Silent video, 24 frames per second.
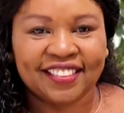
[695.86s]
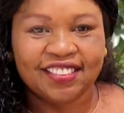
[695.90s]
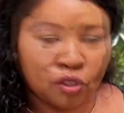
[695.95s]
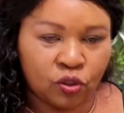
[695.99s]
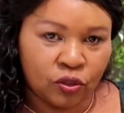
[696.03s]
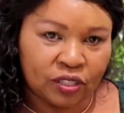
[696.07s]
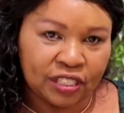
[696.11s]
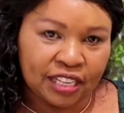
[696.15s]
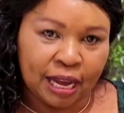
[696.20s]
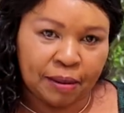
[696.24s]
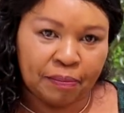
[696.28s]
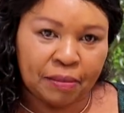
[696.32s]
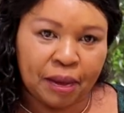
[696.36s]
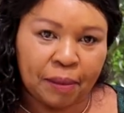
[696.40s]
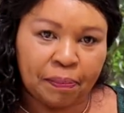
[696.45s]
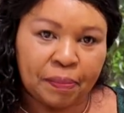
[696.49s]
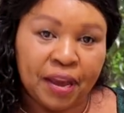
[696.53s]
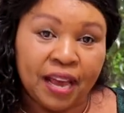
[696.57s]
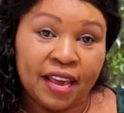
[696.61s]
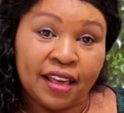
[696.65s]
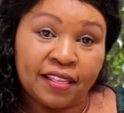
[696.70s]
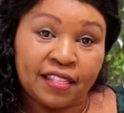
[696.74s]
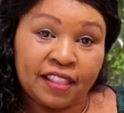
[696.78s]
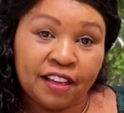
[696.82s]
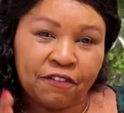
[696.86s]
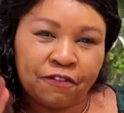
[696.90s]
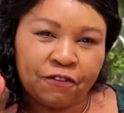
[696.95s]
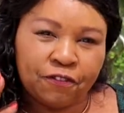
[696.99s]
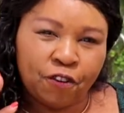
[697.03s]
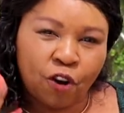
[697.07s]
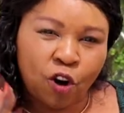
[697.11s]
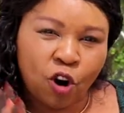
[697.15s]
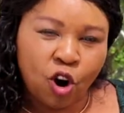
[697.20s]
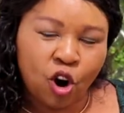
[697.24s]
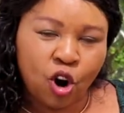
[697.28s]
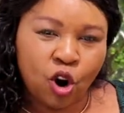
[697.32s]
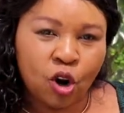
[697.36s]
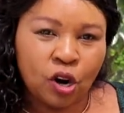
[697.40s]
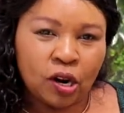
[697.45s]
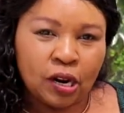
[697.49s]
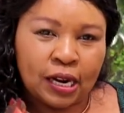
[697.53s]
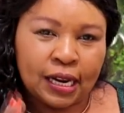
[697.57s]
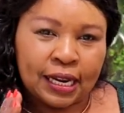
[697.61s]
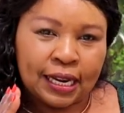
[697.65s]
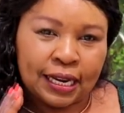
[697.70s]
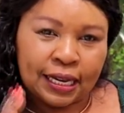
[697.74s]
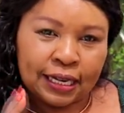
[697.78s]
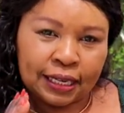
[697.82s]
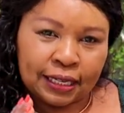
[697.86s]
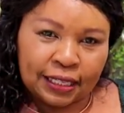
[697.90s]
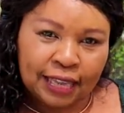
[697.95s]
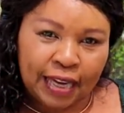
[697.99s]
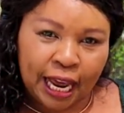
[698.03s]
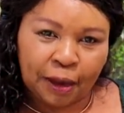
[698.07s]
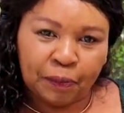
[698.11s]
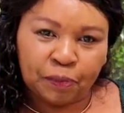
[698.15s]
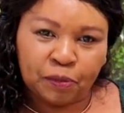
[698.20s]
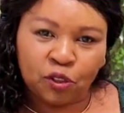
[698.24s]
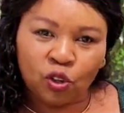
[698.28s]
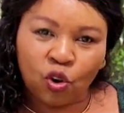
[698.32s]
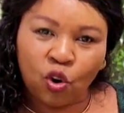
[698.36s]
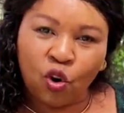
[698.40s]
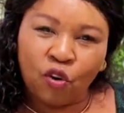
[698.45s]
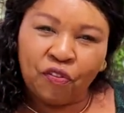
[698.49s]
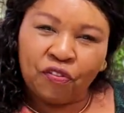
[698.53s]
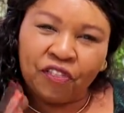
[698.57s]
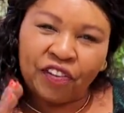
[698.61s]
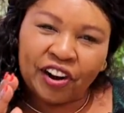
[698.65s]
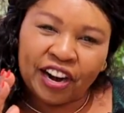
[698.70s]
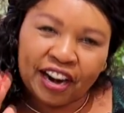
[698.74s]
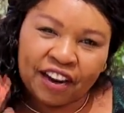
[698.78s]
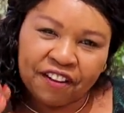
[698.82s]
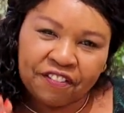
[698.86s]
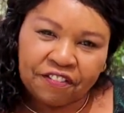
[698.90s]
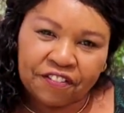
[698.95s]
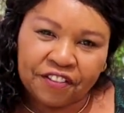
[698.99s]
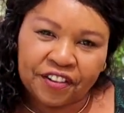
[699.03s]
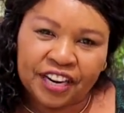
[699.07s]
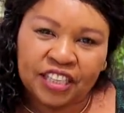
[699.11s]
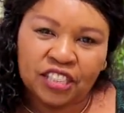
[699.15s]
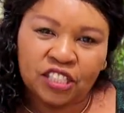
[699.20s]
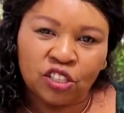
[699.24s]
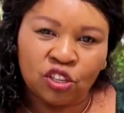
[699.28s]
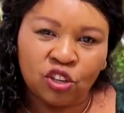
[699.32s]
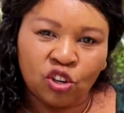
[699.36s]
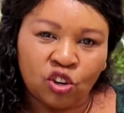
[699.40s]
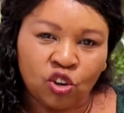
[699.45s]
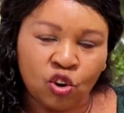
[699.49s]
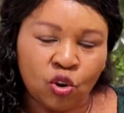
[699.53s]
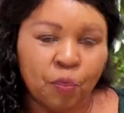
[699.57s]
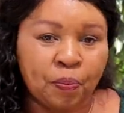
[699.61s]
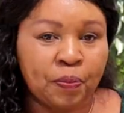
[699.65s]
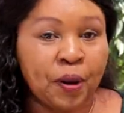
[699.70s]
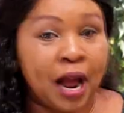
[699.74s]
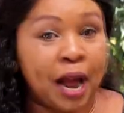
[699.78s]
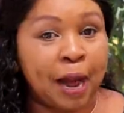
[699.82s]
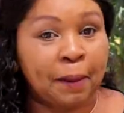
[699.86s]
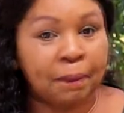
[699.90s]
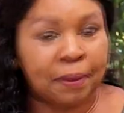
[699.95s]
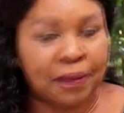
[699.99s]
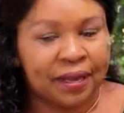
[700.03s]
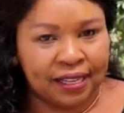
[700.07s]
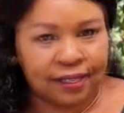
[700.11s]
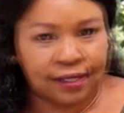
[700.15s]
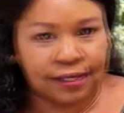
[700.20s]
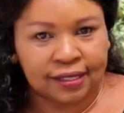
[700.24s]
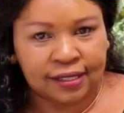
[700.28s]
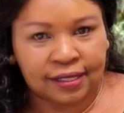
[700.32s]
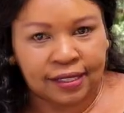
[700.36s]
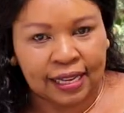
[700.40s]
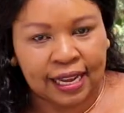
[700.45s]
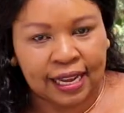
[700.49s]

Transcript: To sum up, the four types of reference group appeals